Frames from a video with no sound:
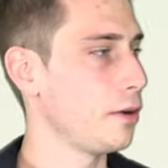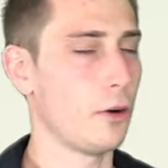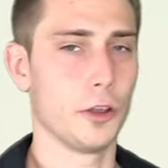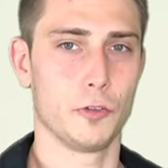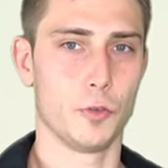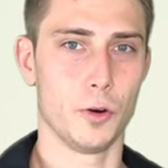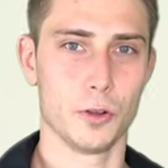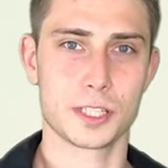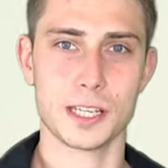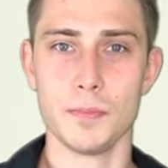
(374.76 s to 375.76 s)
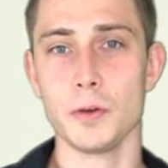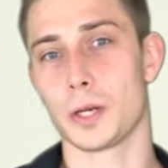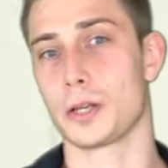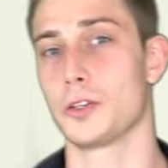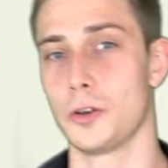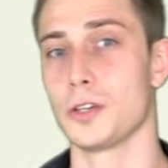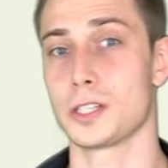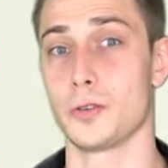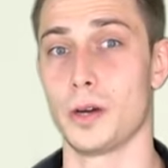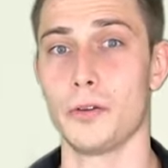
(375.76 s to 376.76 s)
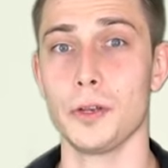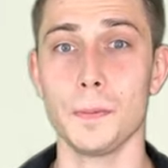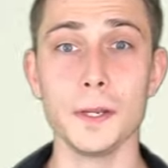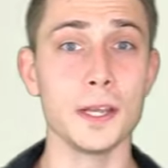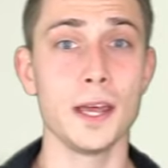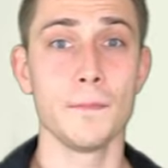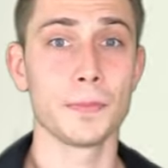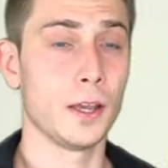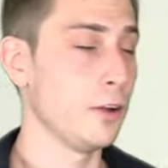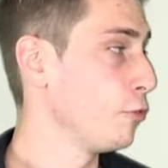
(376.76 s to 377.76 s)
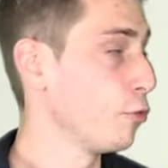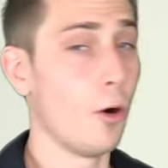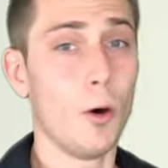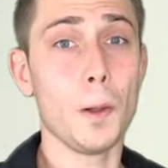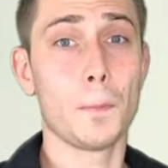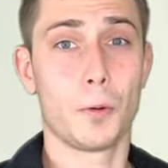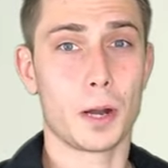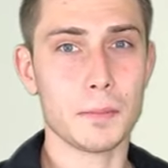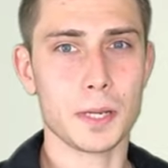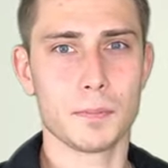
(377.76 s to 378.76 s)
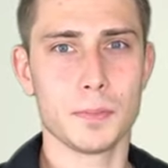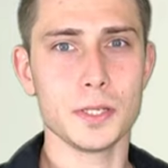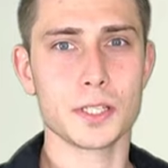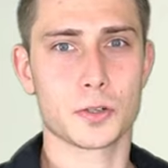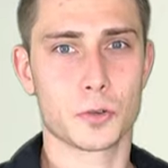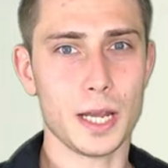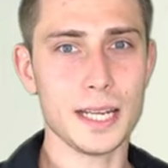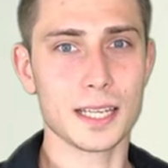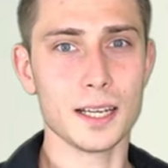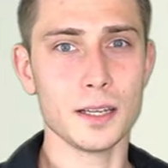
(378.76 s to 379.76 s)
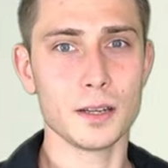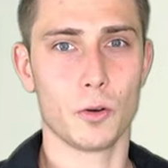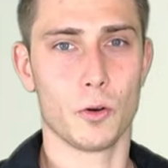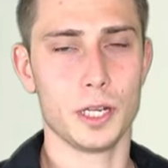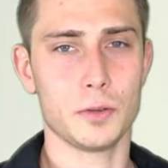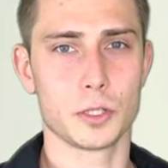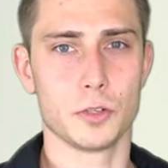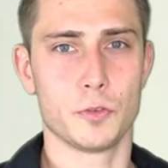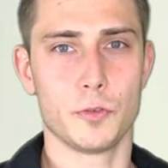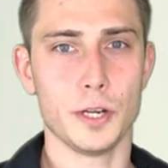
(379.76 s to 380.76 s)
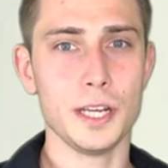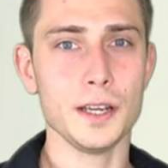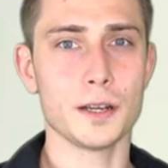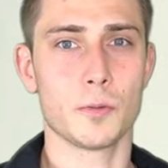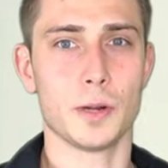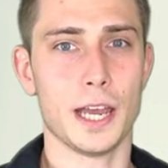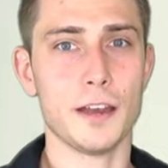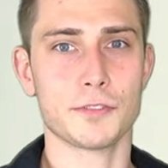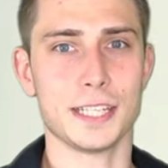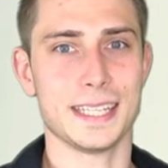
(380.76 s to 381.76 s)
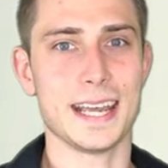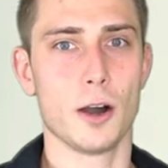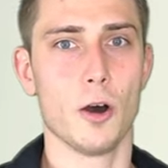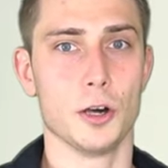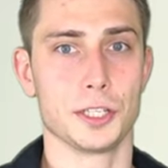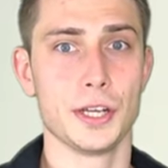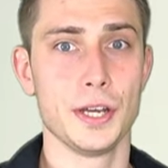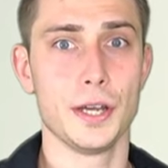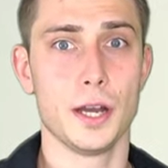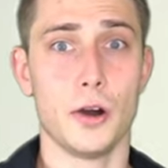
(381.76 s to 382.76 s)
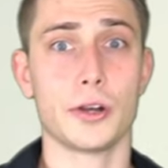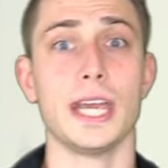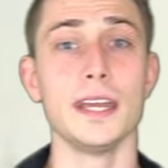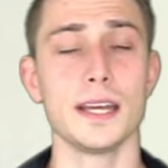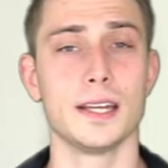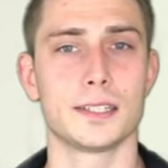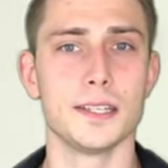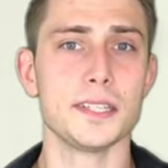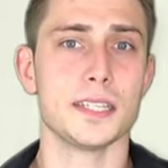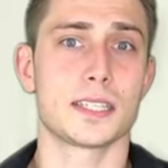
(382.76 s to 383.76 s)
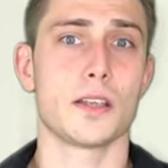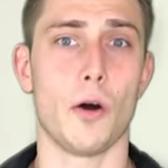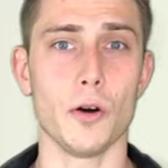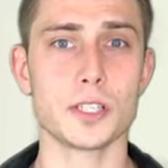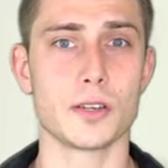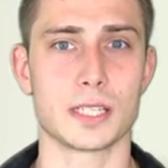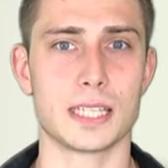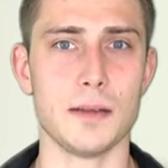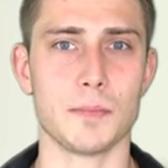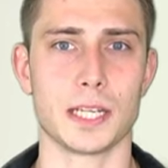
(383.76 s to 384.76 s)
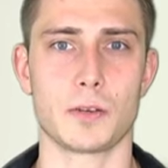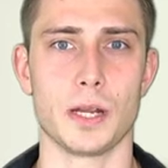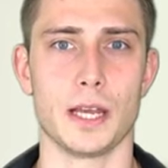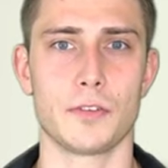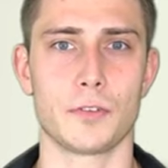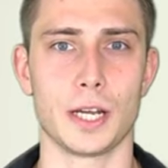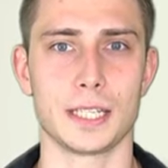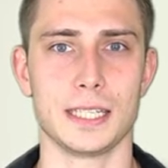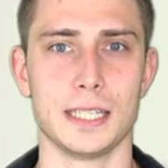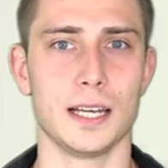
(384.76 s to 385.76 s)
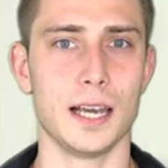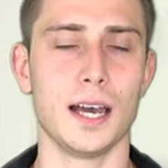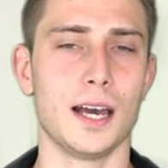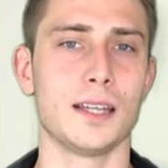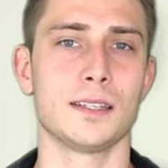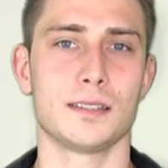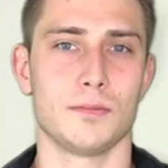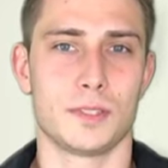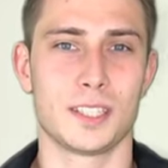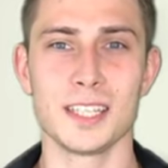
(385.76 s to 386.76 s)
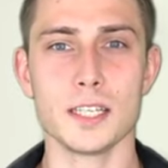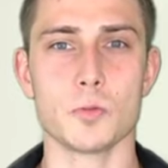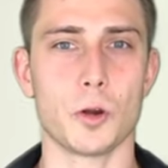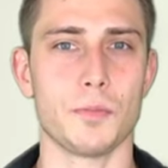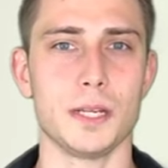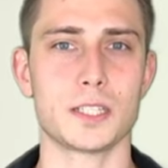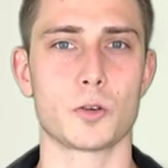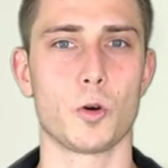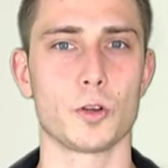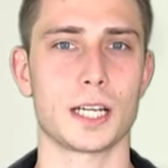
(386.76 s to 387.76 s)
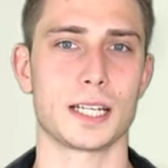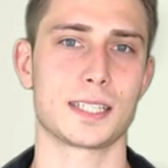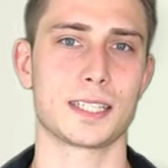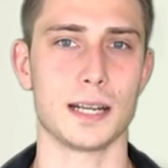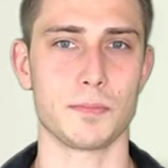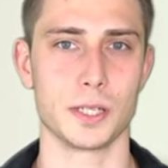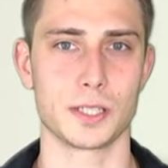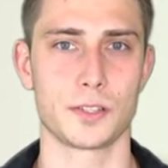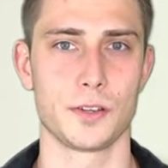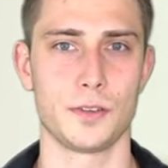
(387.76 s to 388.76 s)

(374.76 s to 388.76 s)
on the for all statement, we could turn this around a bit. For all prime numbers greater or equal to 3, we have that they are odd. Okay, this is also a statement that we have right here and this is what it means to quantize statements.